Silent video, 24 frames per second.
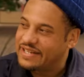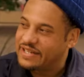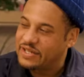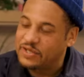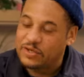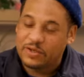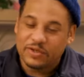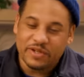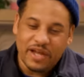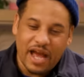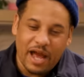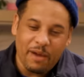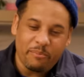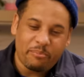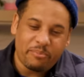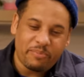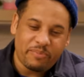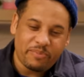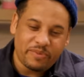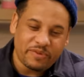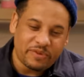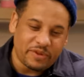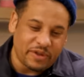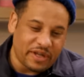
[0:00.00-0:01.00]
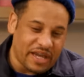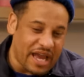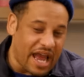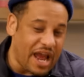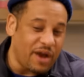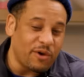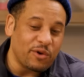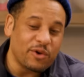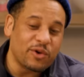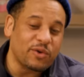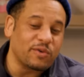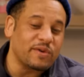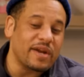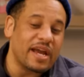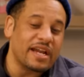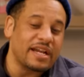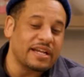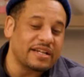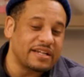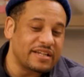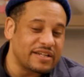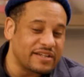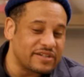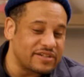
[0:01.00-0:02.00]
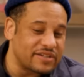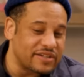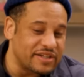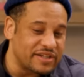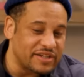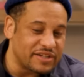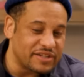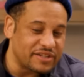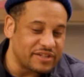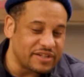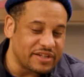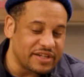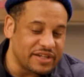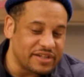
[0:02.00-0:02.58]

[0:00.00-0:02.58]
You know, I, the guy who created this is